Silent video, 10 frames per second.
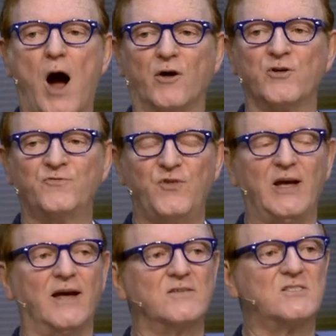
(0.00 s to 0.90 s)

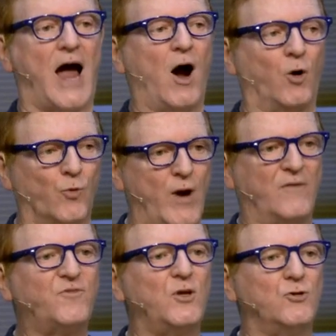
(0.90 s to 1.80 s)
defense, our
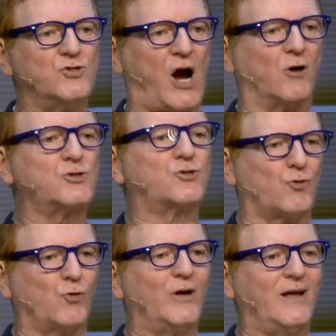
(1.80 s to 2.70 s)
refuge, our
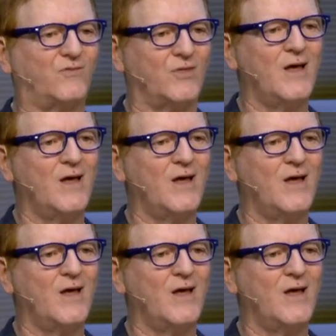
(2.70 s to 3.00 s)
strength,